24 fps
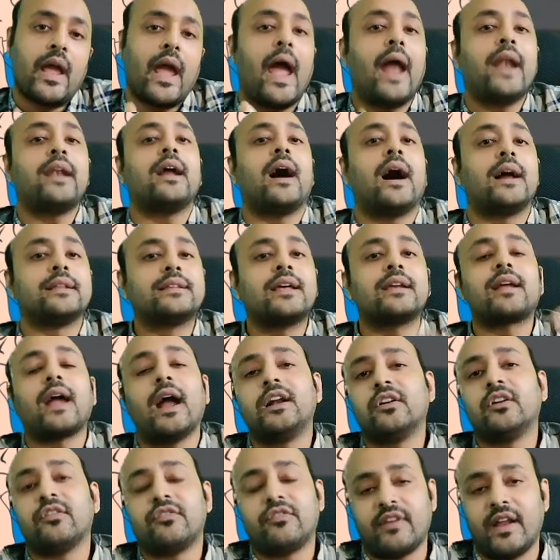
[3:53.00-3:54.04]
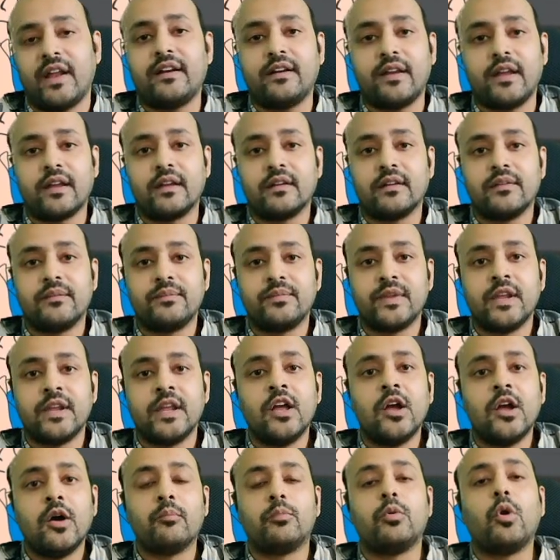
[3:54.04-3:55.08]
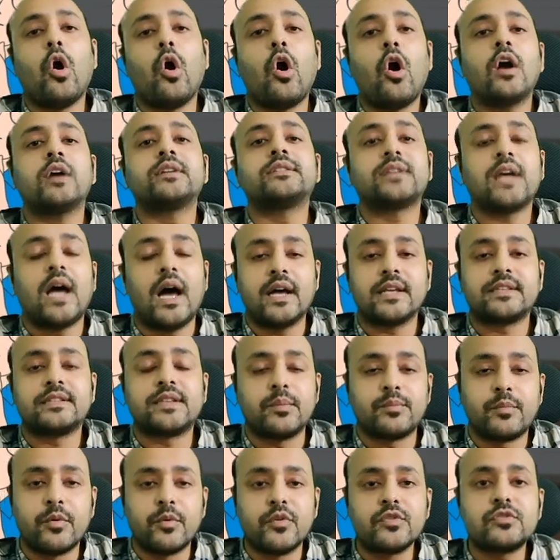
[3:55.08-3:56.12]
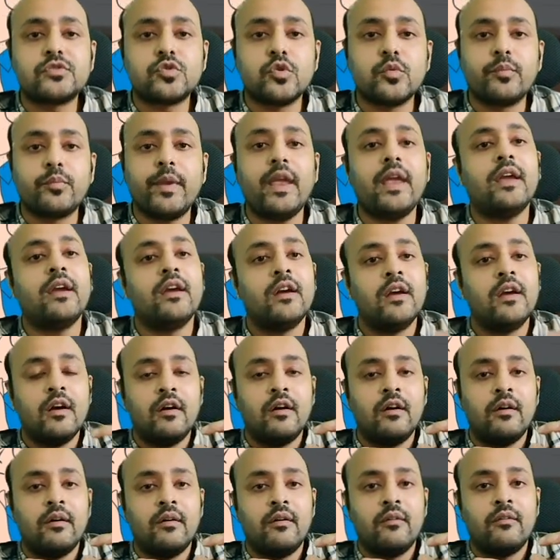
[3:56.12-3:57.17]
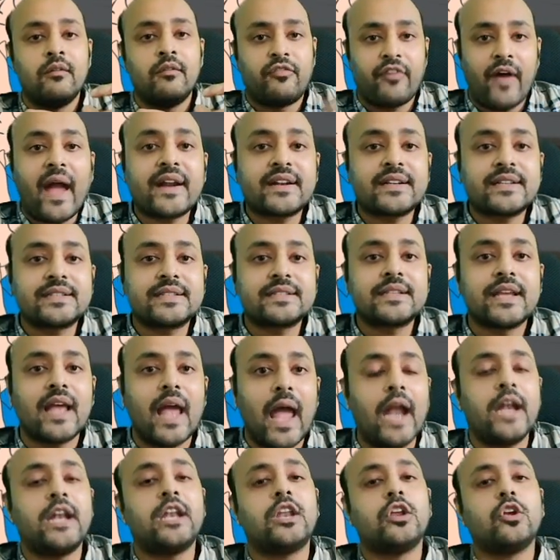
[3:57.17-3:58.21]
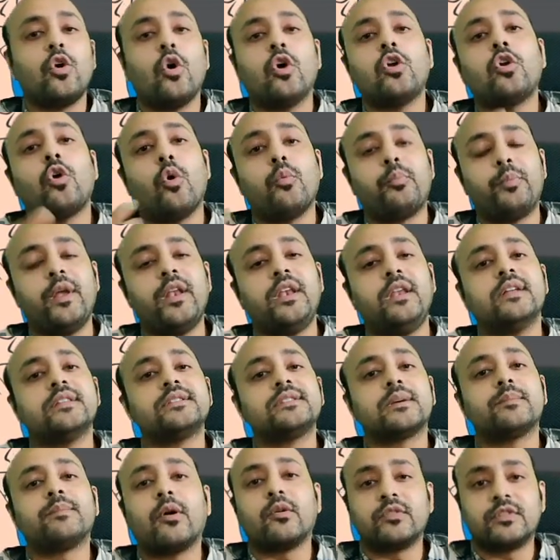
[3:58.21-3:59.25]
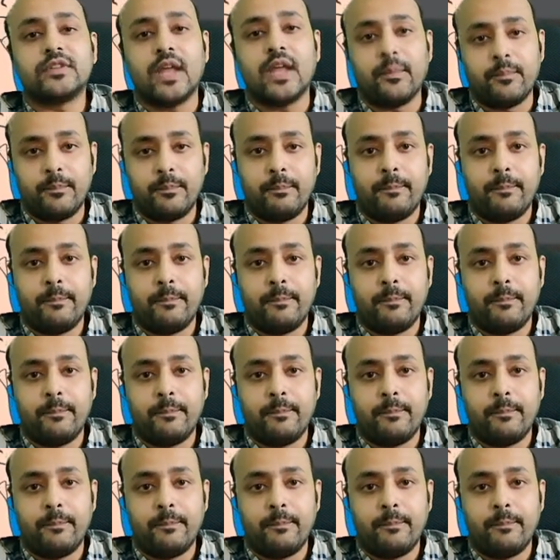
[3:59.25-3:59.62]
and other kind of writing. Blogs are supposed to be facts and your opinions about them.